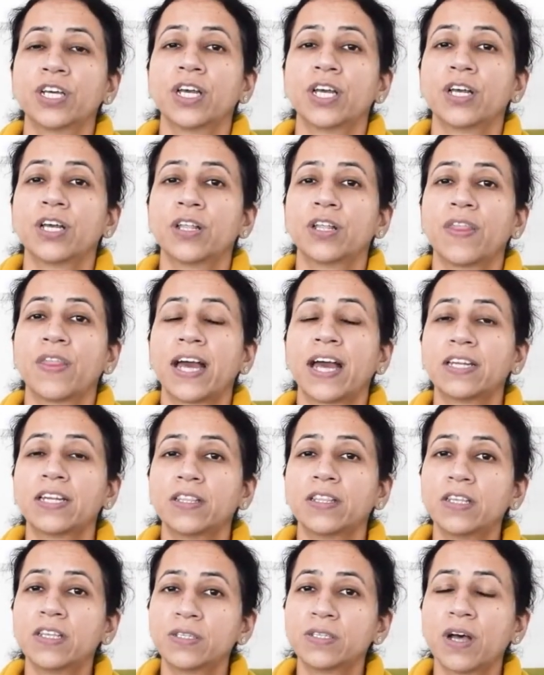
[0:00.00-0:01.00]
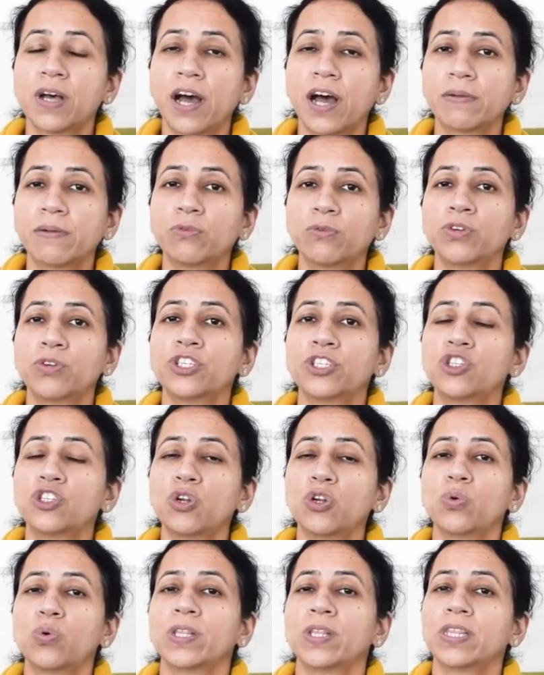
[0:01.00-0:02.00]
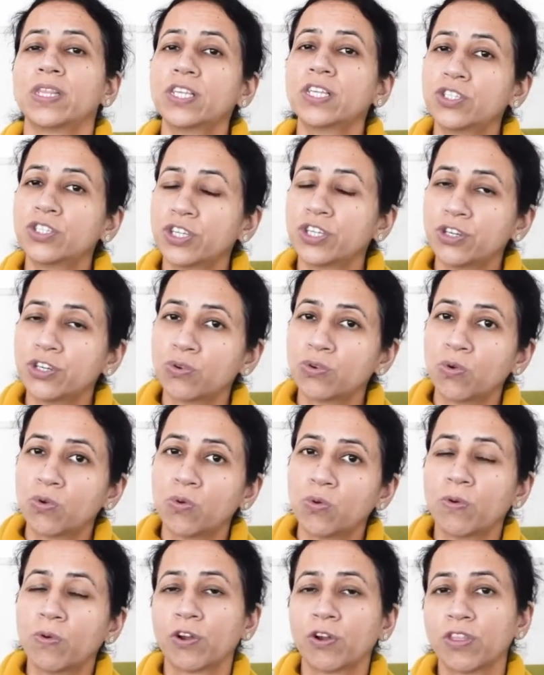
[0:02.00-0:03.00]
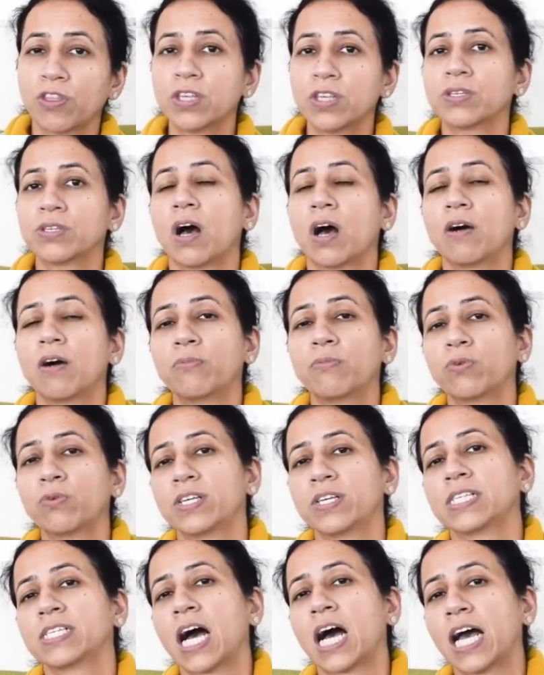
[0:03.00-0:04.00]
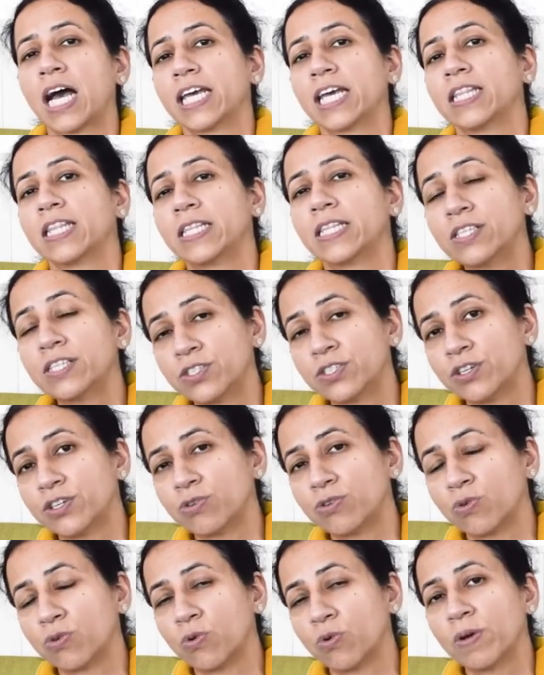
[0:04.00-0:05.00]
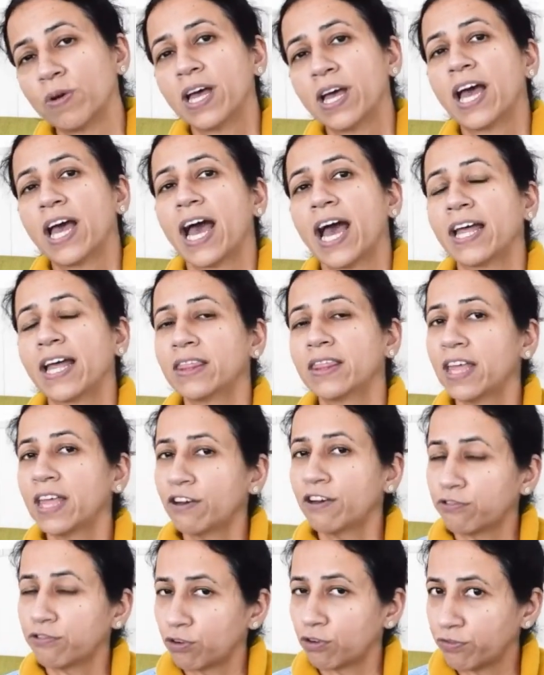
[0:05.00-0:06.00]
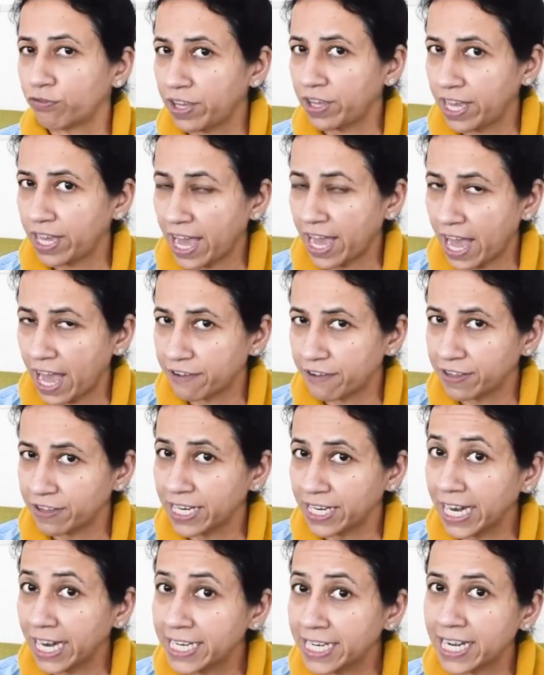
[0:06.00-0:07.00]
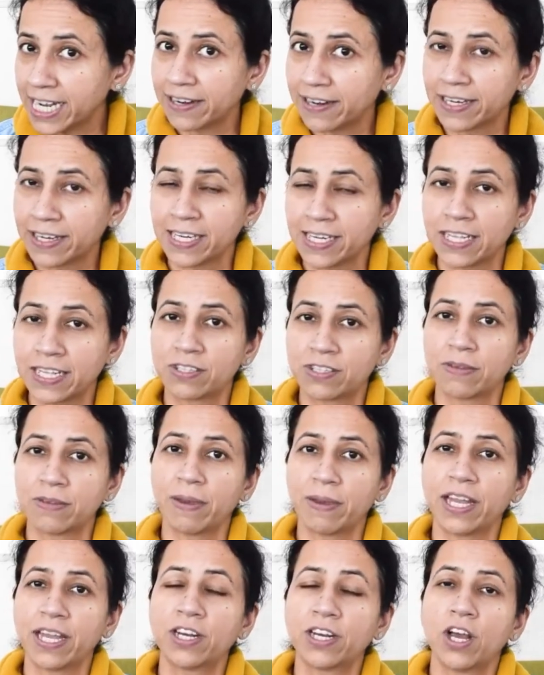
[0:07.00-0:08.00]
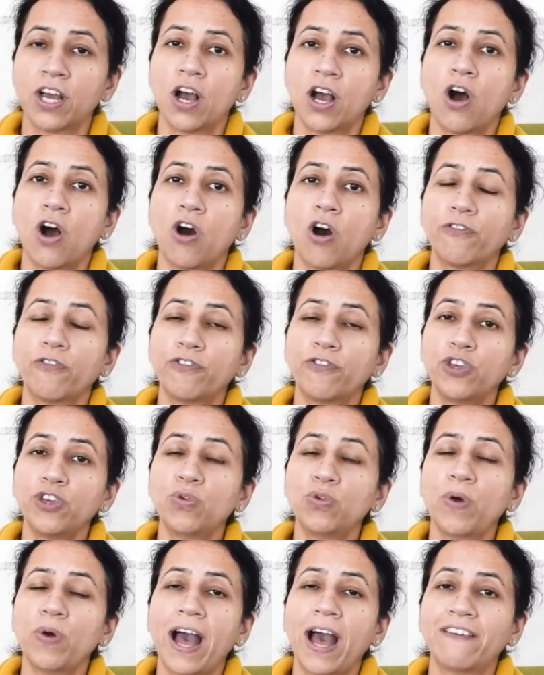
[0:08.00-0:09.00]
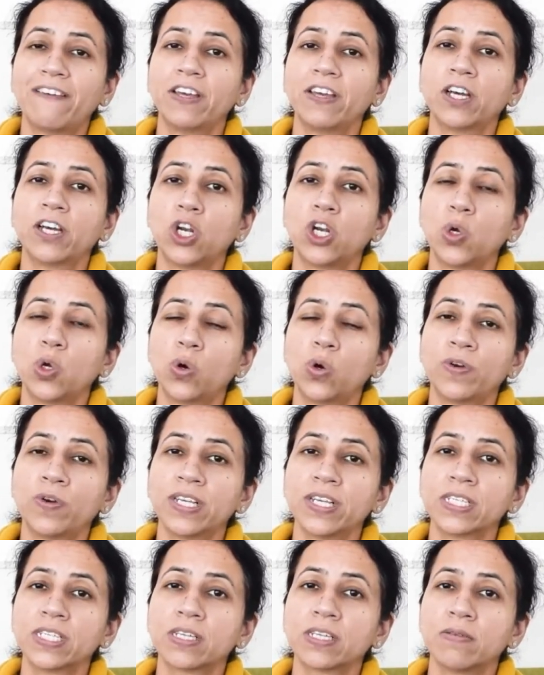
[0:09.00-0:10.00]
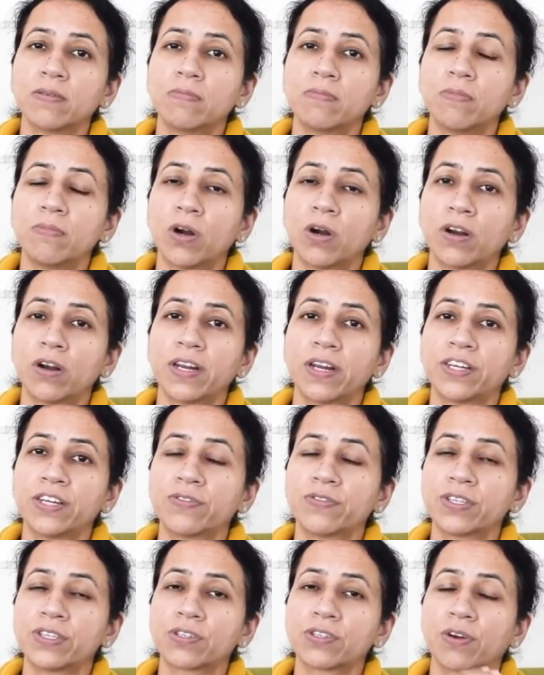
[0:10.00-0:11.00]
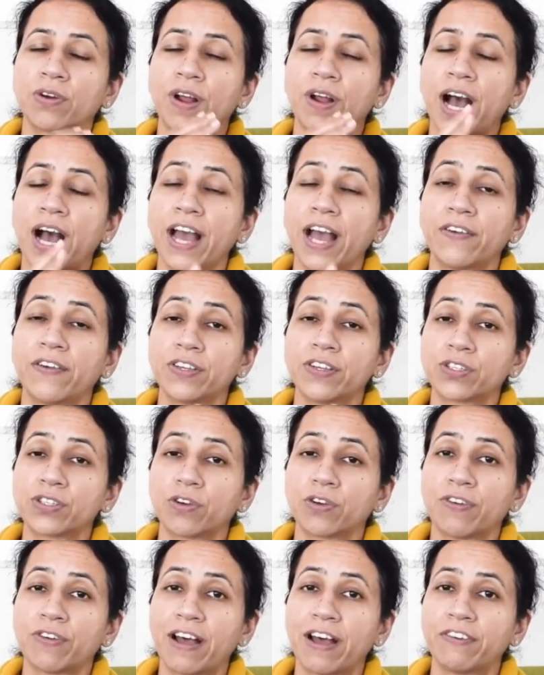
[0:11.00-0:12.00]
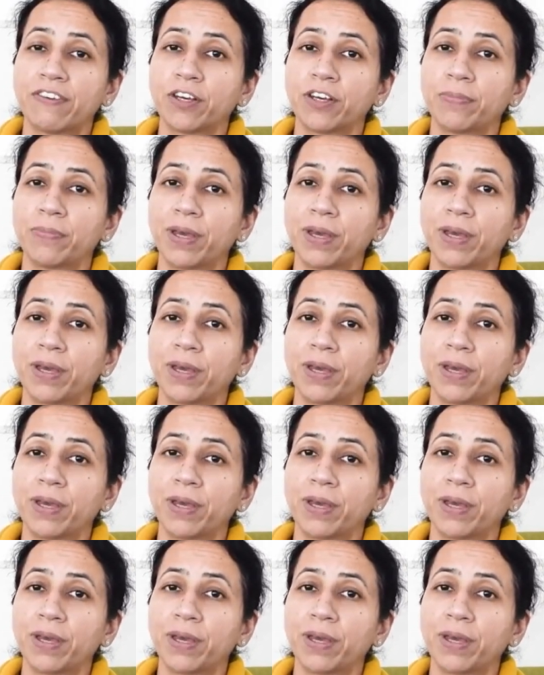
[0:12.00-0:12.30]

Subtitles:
that this hormone is low in this syndrome or this hormone is high in this syndrome. And therefore, we have an indirect estimate of you having a low risk, moderate risk, or a high risk of having a baby